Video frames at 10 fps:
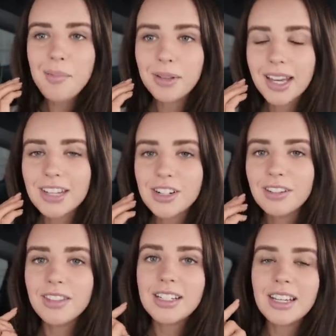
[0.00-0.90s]
application
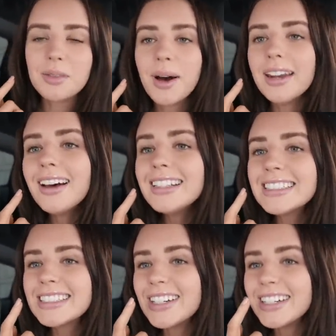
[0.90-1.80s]
of the teeth whitener.
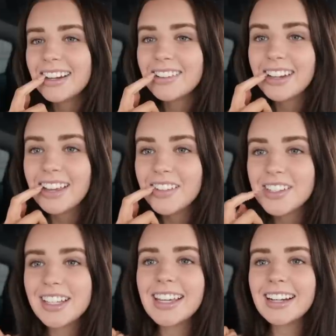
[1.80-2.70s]
So I'm going to keep
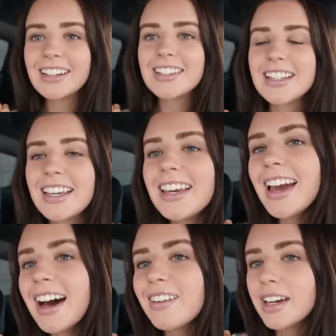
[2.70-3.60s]
using it. I'll see
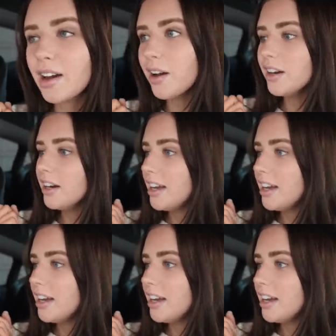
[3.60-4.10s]
how I go.